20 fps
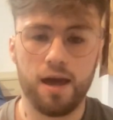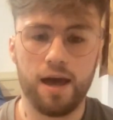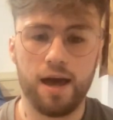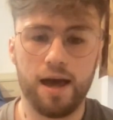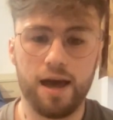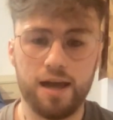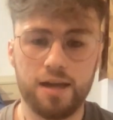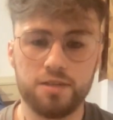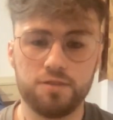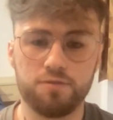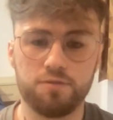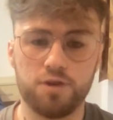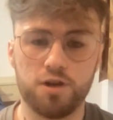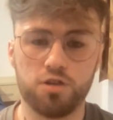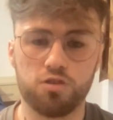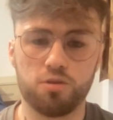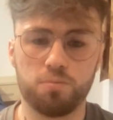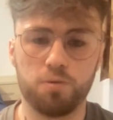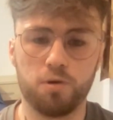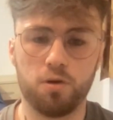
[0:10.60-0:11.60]
As
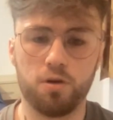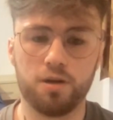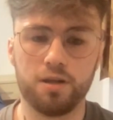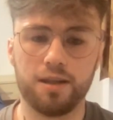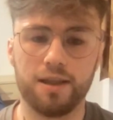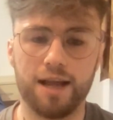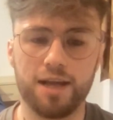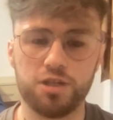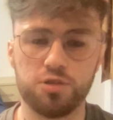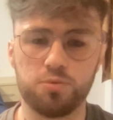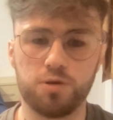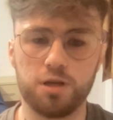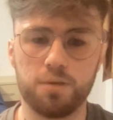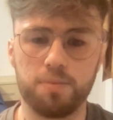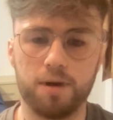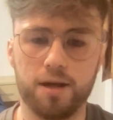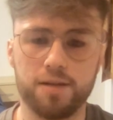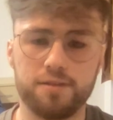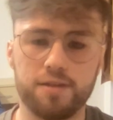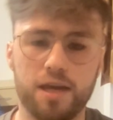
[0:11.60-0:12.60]
first reported last week
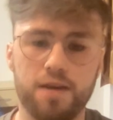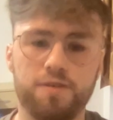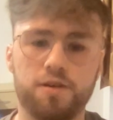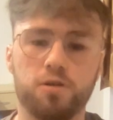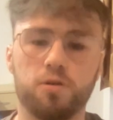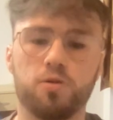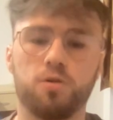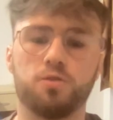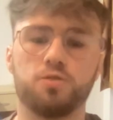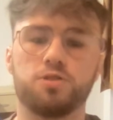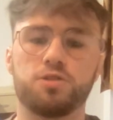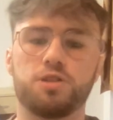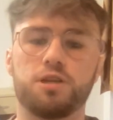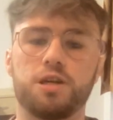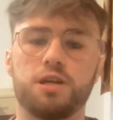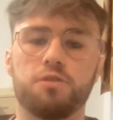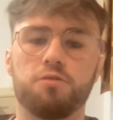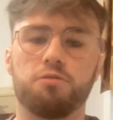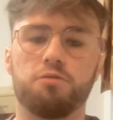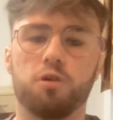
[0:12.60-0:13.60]
by David
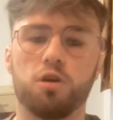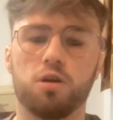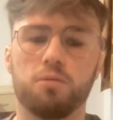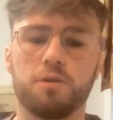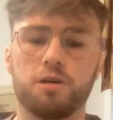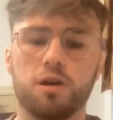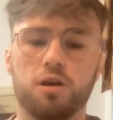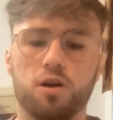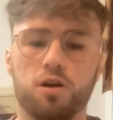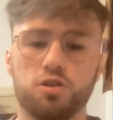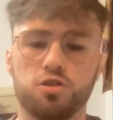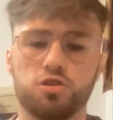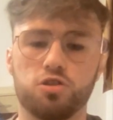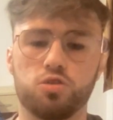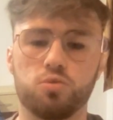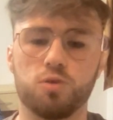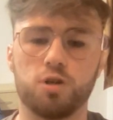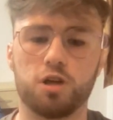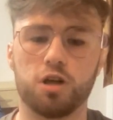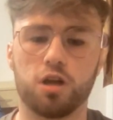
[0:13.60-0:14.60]
Ornstein, Fulham and
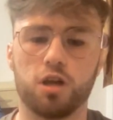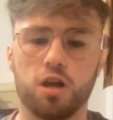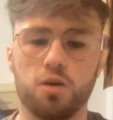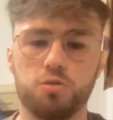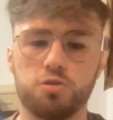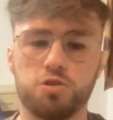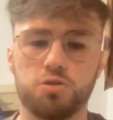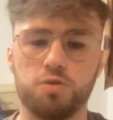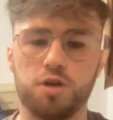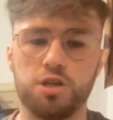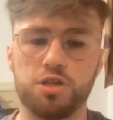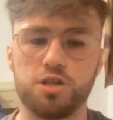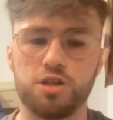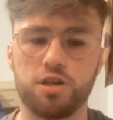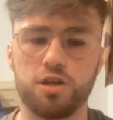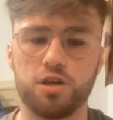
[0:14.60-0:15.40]
Arsenal were close to reaching an